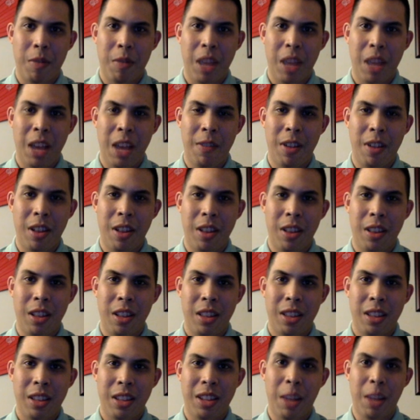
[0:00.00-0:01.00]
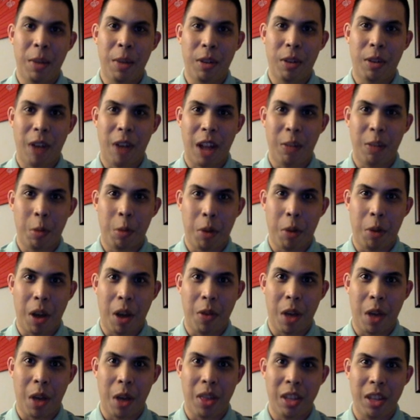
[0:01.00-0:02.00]
even the Democrats would
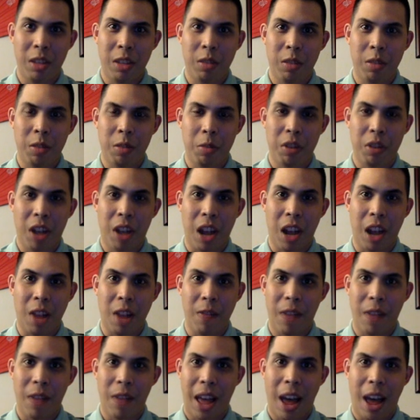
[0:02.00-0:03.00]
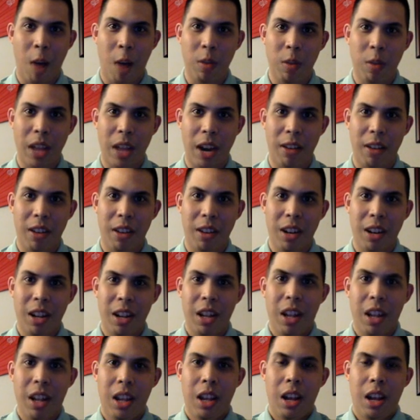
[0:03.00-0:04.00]
probably thought this was kind of out there.
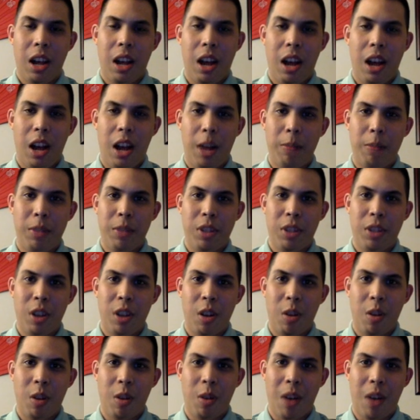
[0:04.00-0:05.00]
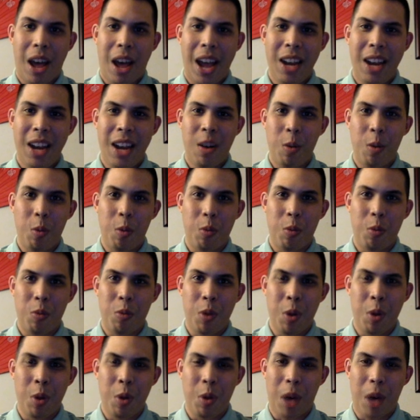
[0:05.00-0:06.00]
So I don't
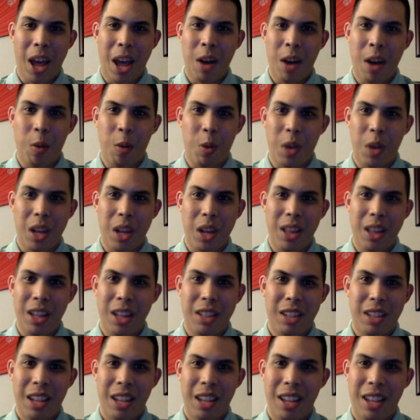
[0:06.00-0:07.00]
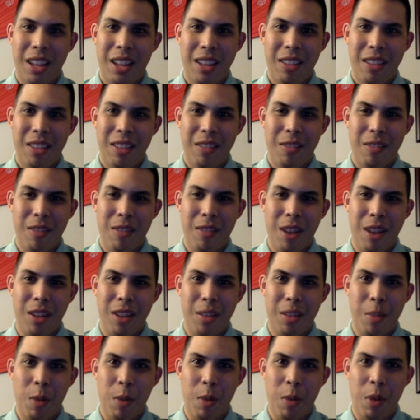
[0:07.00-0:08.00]
think this was
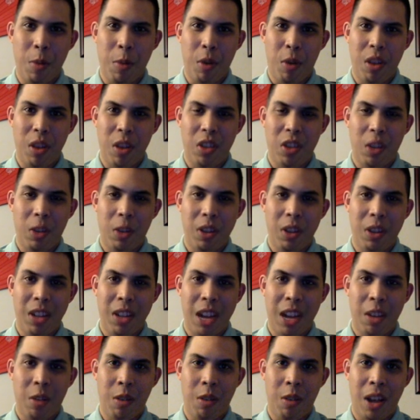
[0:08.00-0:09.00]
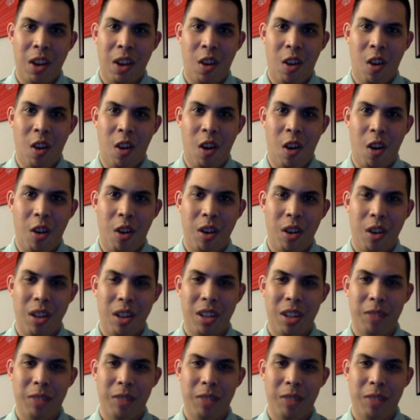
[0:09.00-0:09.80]
the midway point of the 7 week of Daniel at all.